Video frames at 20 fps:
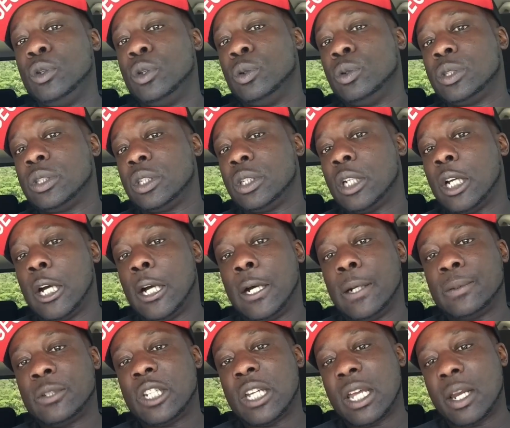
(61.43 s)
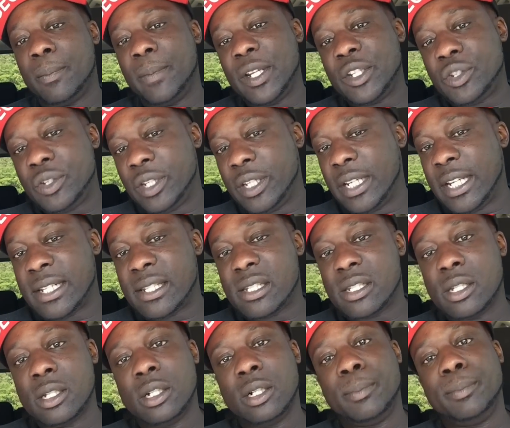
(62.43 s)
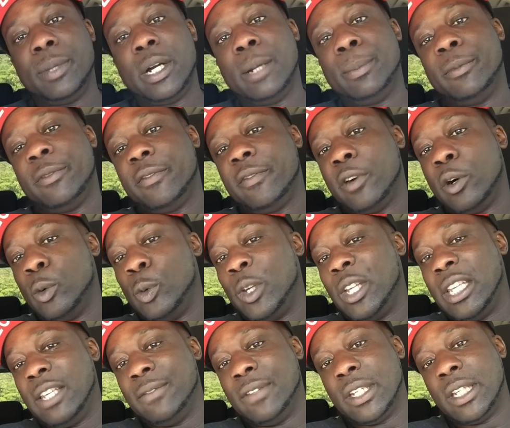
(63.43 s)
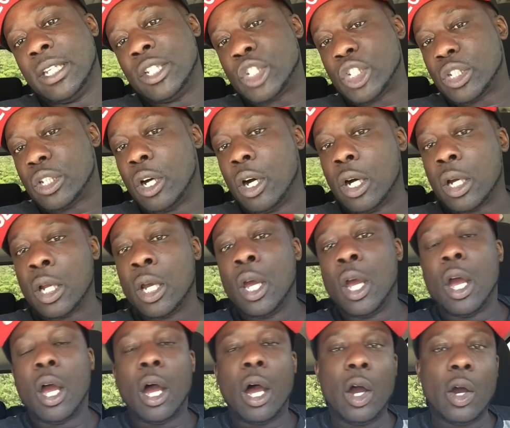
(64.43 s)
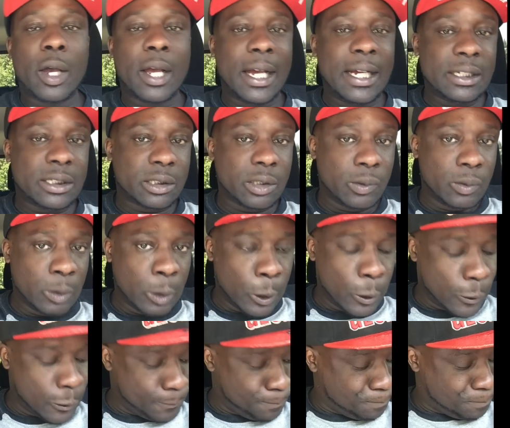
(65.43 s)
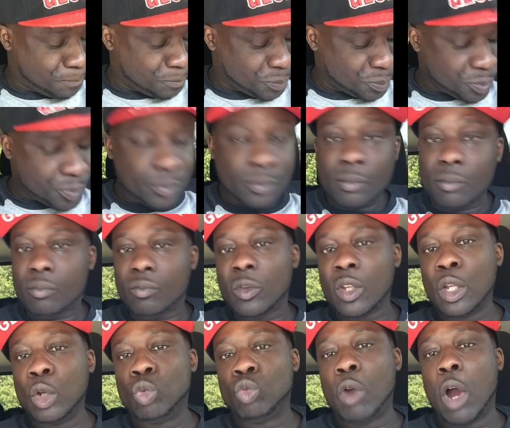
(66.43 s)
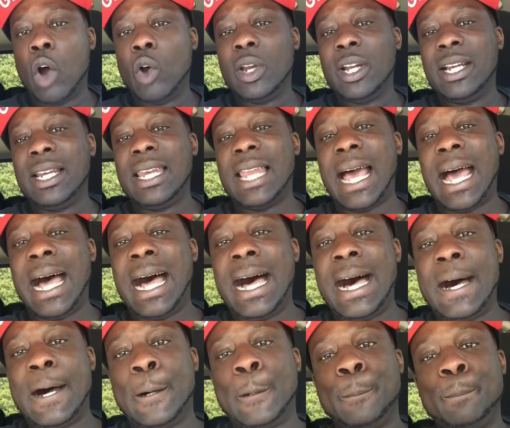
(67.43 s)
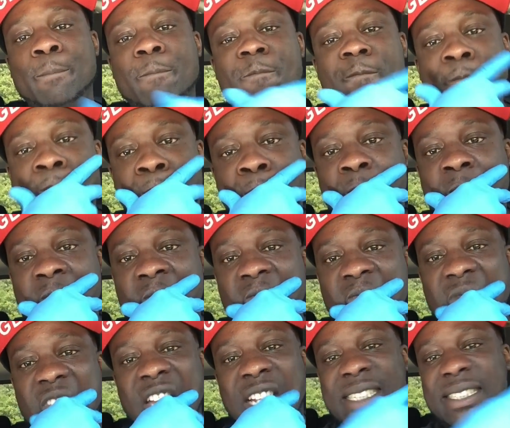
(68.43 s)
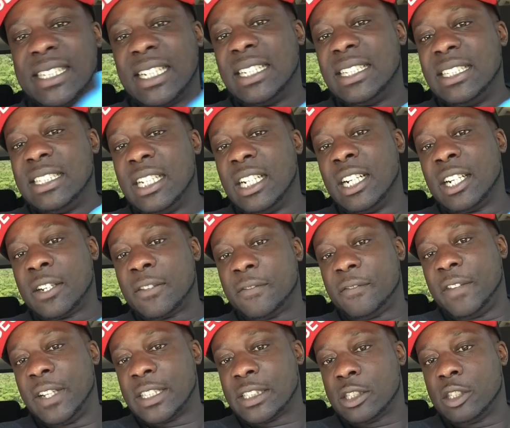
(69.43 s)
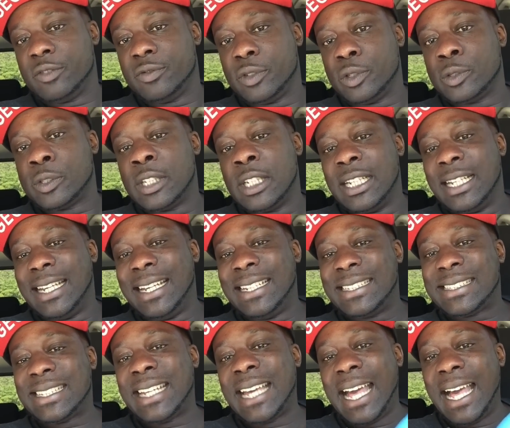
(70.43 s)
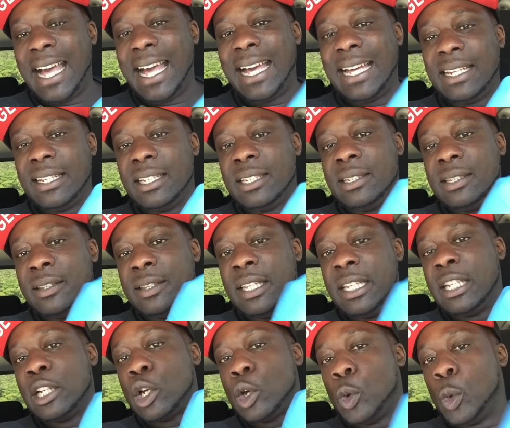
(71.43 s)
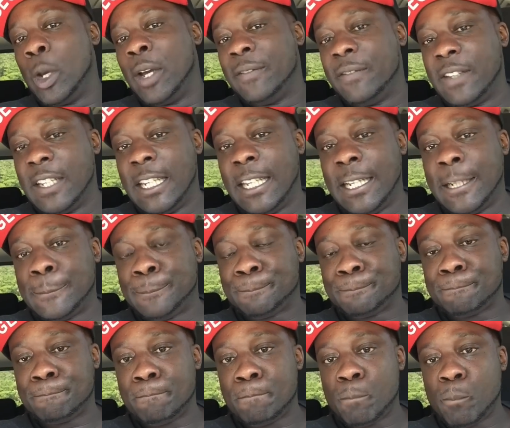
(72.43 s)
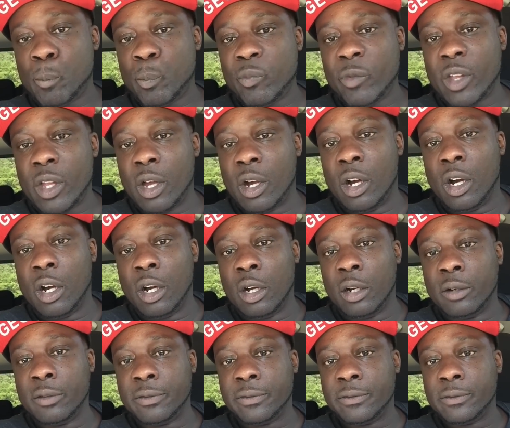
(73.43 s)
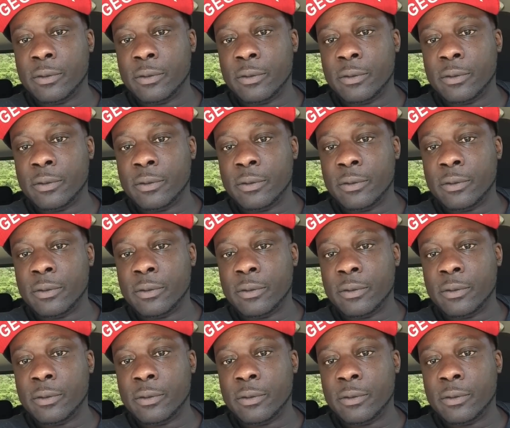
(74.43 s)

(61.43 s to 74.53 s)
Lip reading: new to the channel, make sure you hit that sub button before we even get started. Okay, so look, Rolling Loud and some of the other festivals is kind of the equivalent of